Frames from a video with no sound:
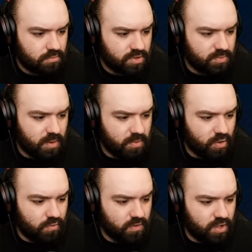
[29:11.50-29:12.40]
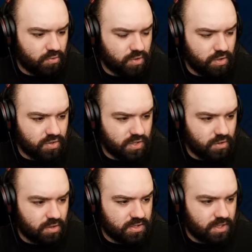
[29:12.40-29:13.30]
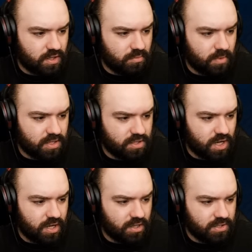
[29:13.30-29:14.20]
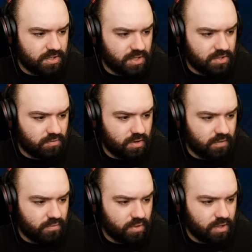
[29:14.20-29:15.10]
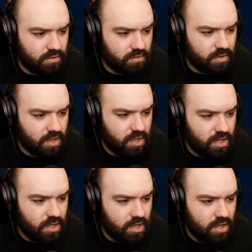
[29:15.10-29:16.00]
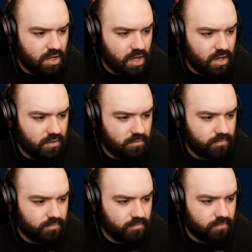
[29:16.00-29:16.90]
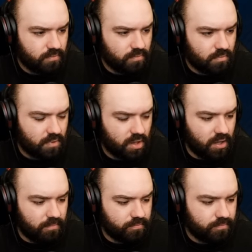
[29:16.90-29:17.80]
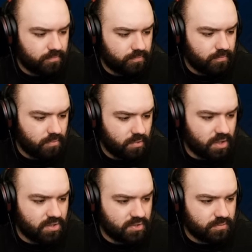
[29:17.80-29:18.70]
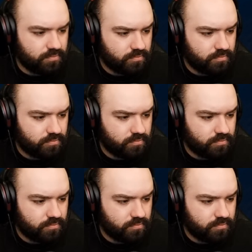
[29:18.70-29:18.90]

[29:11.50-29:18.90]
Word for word: This might be overkill to use it on this guy. Might die in this next rifle hit. Hey! Yeah. Nice.